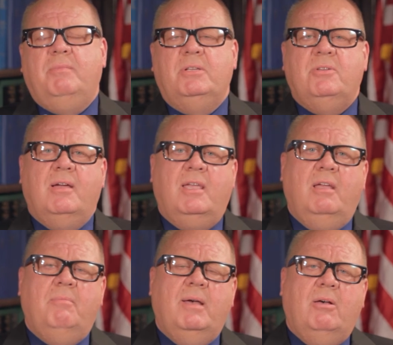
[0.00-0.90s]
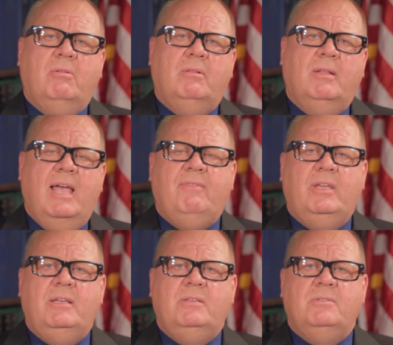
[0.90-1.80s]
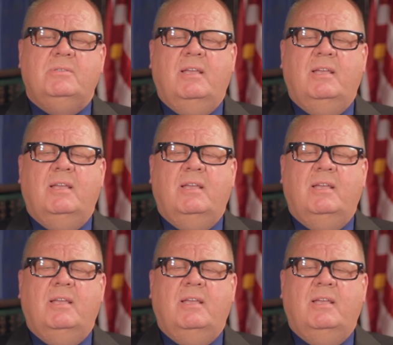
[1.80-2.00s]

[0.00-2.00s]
I've been talking about levies,